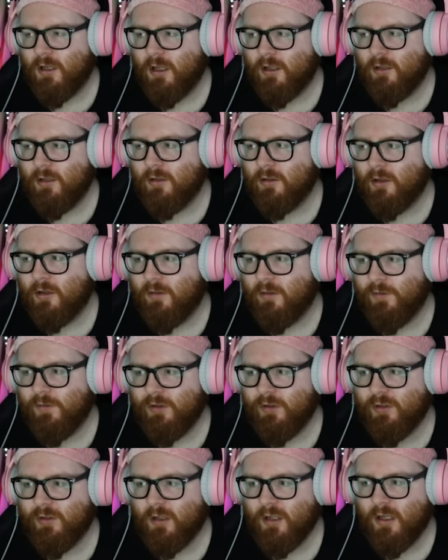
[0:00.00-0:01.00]
And
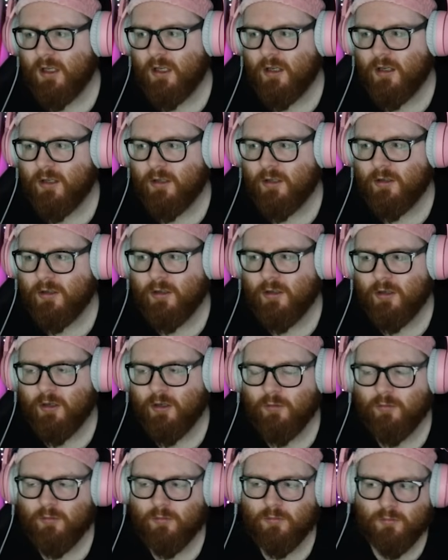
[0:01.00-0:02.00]
obviously,
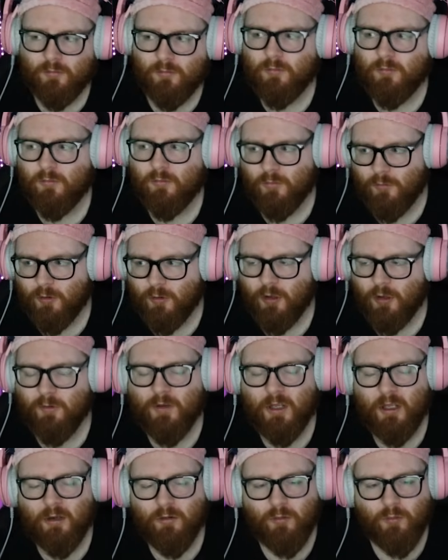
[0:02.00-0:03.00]
we're over
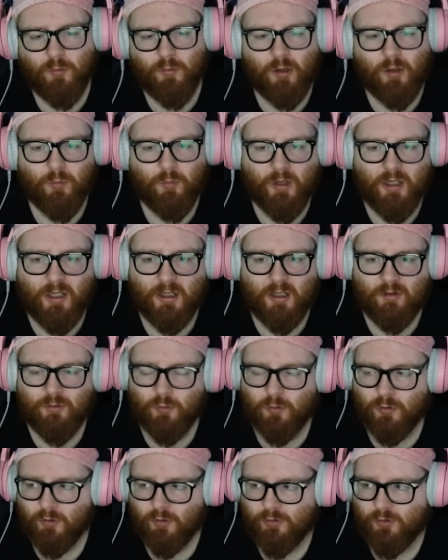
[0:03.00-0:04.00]
here on Wiki Weekends.
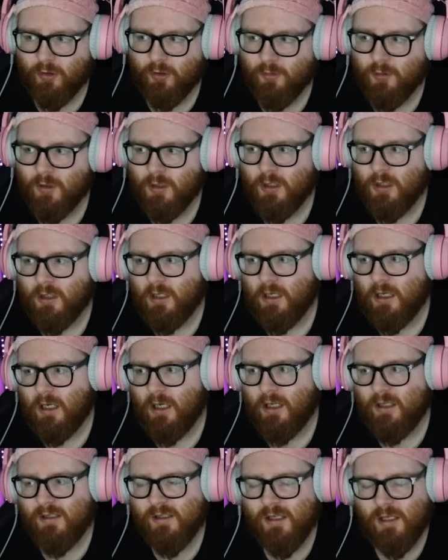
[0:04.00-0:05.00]
We're also
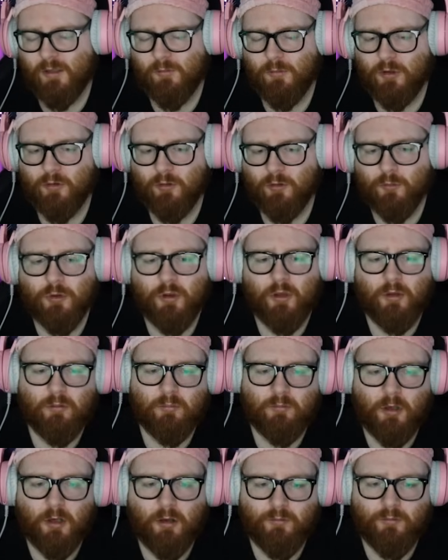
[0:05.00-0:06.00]
teaming up with
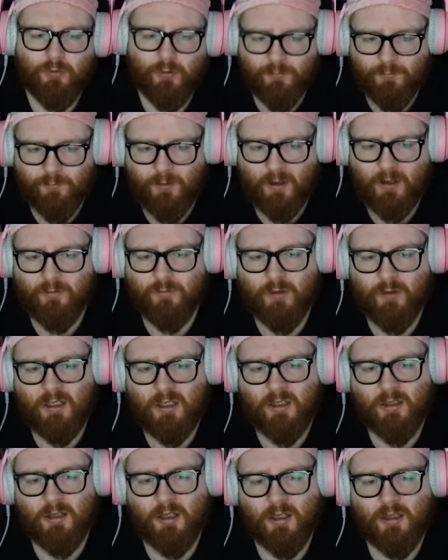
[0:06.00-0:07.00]
them over on Fact
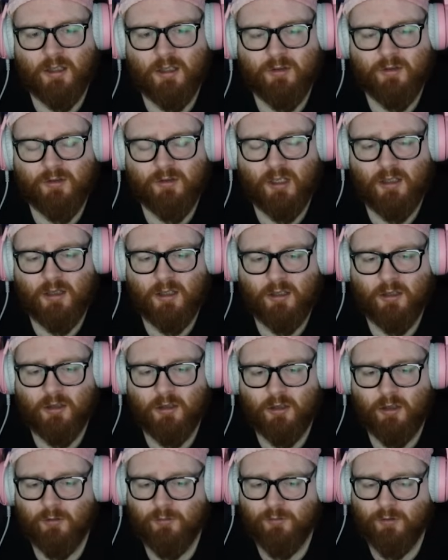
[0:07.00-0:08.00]
Fiend, and they say, like,
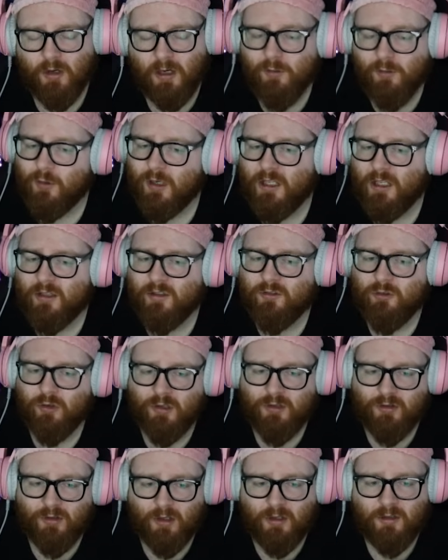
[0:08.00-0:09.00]
for anyone
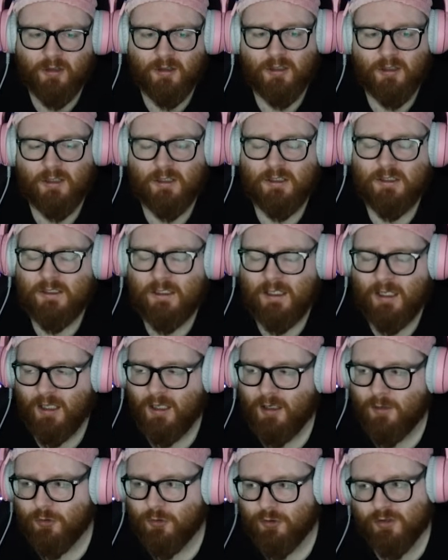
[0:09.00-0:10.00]
interested
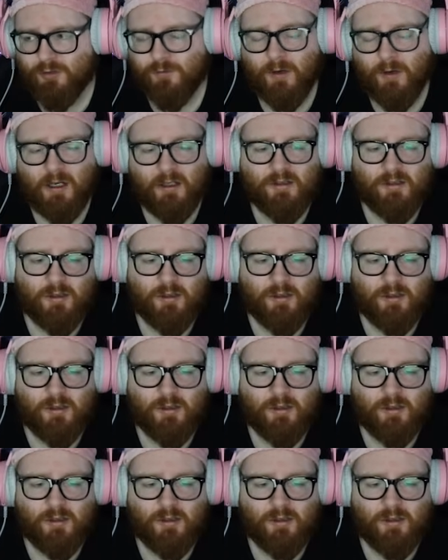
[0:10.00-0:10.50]
in a bunch of fact